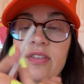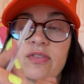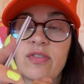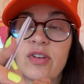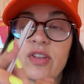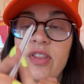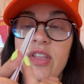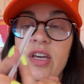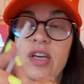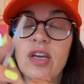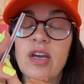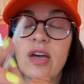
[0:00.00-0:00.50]
links
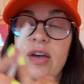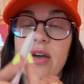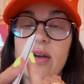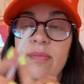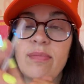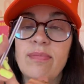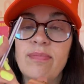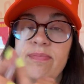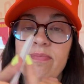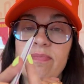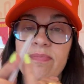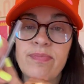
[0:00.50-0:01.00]
for
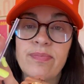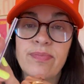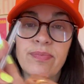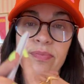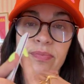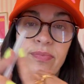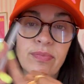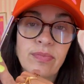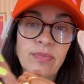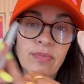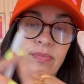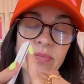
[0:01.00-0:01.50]
the,
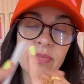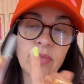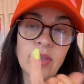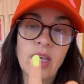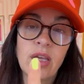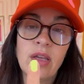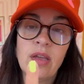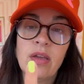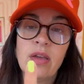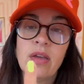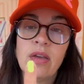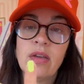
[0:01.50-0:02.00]

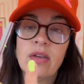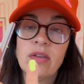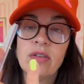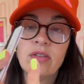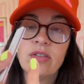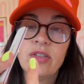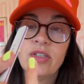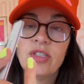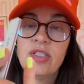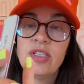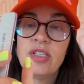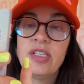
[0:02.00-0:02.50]

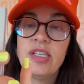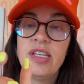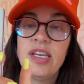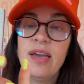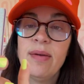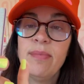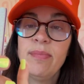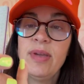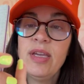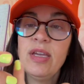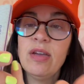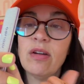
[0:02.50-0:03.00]
just
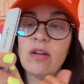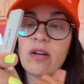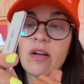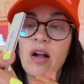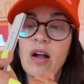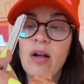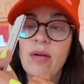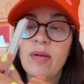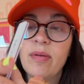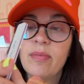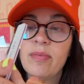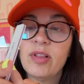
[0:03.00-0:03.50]
DM me or
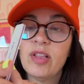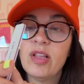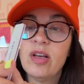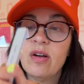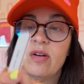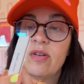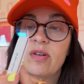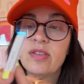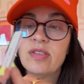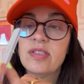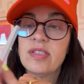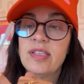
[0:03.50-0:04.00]
comment
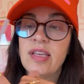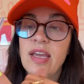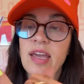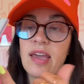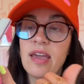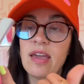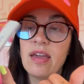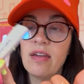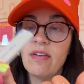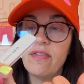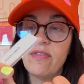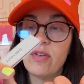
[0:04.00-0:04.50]
below and
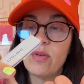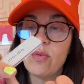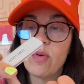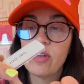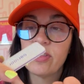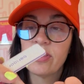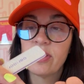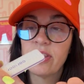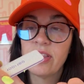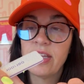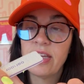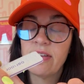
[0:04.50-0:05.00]
say if you
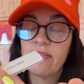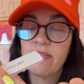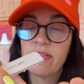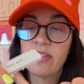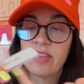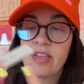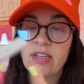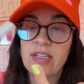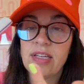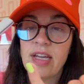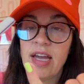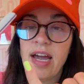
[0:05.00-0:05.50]
want the link
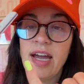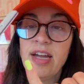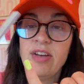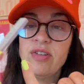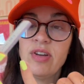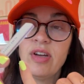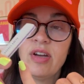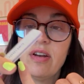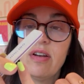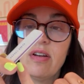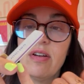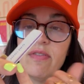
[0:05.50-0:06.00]
for the
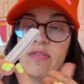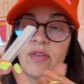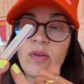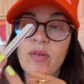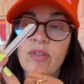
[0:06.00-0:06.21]
dehydrator,